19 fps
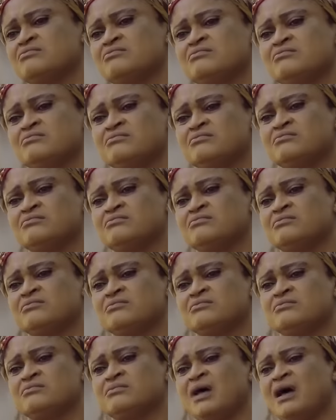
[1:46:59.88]
I
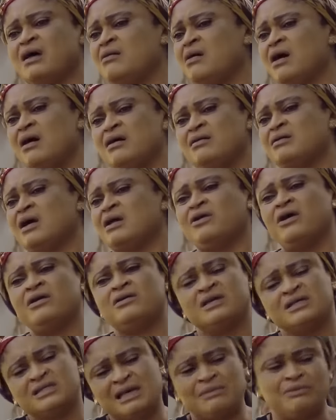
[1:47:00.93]
don't
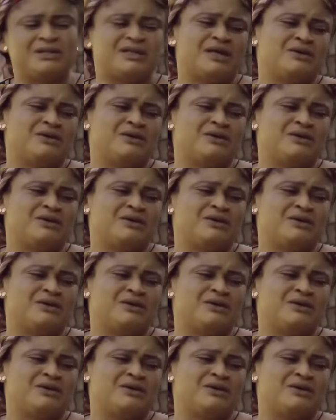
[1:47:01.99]
understand. I'm not an